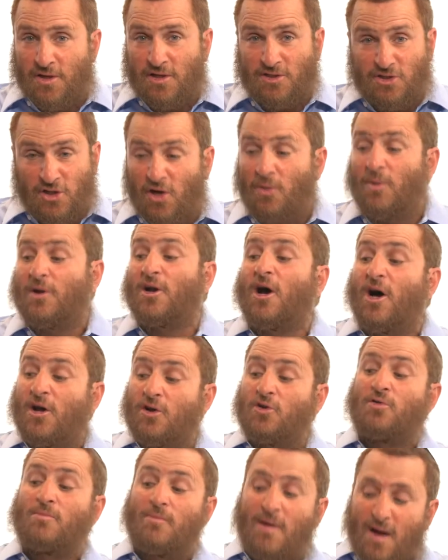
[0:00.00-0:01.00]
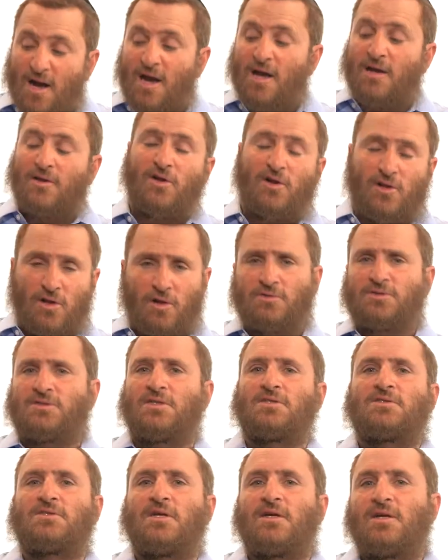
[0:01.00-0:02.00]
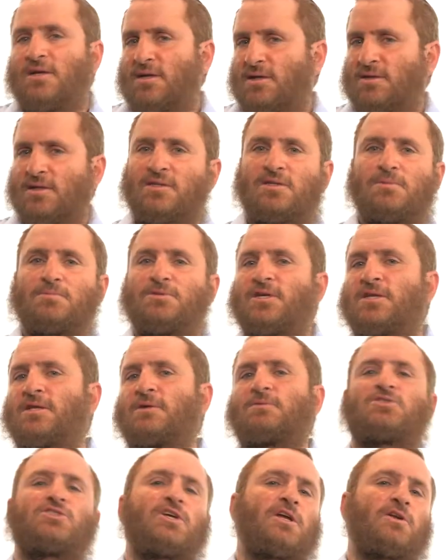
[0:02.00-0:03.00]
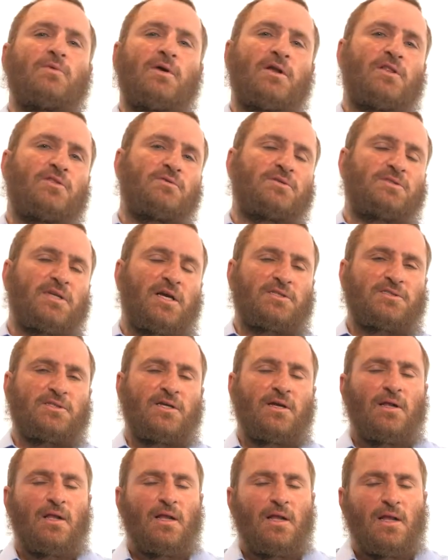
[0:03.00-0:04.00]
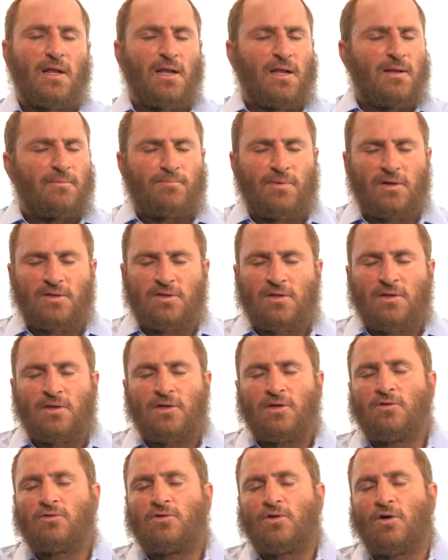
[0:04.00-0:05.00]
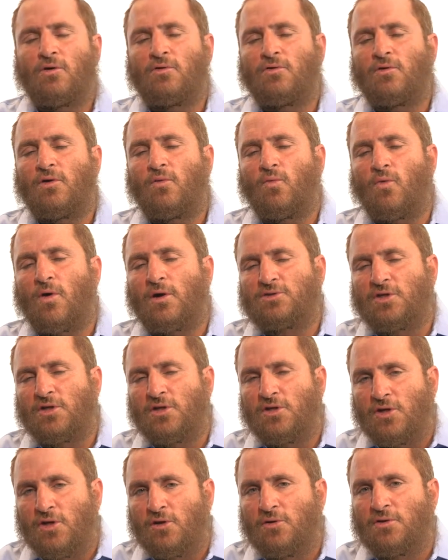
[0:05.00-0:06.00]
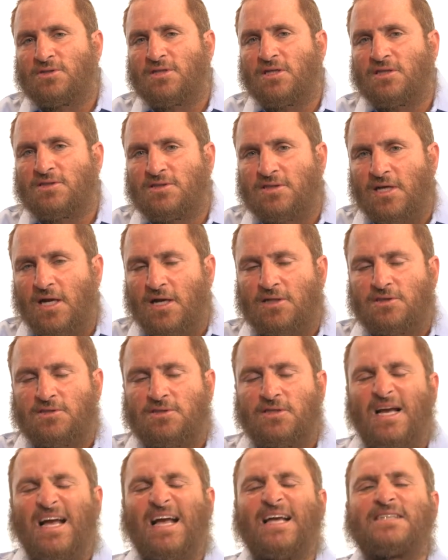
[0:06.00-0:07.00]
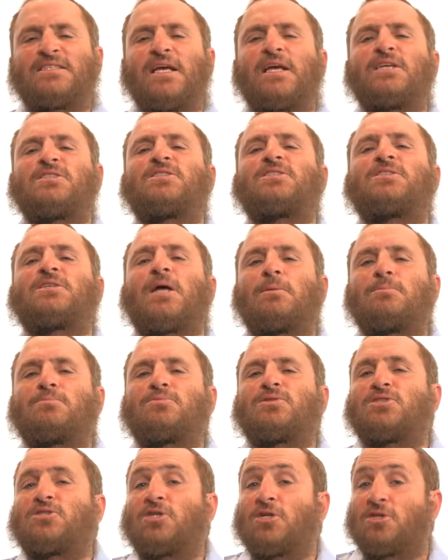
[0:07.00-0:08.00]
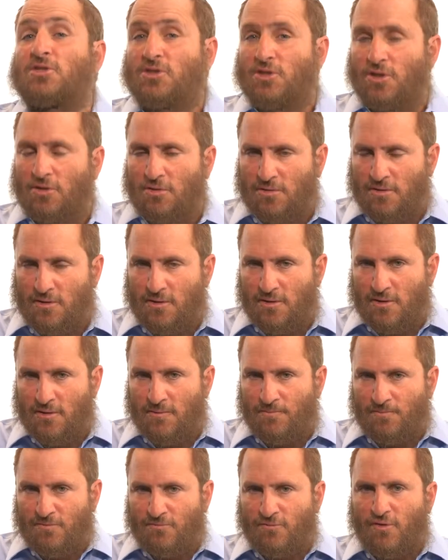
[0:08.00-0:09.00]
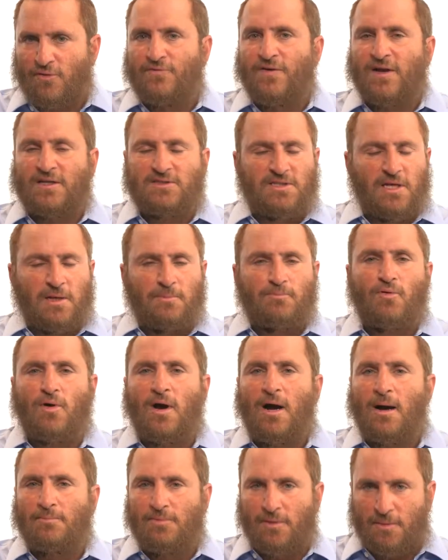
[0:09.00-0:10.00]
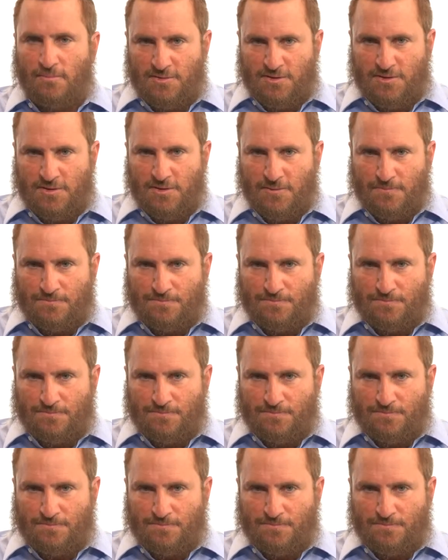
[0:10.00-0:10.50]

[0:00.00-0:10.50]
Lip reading: it, because you don't want to undermine the closeness and intimacy that was generated through sex. But you don't want to use sex as a substitute for fixing problems.